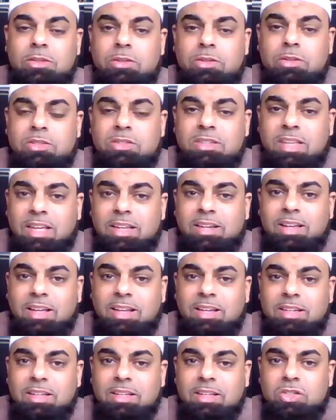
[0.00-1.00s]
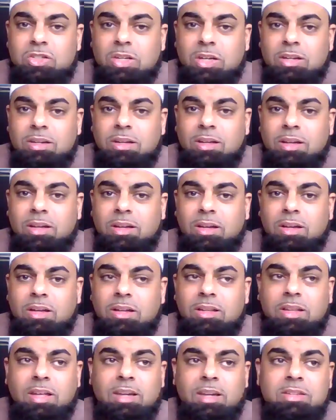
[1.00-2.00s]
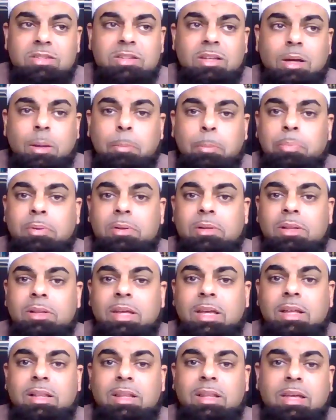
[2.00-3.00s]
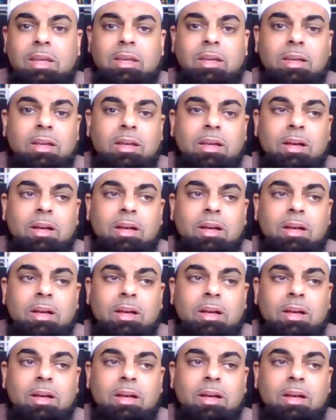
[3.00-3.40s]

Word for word: skin condition that is completely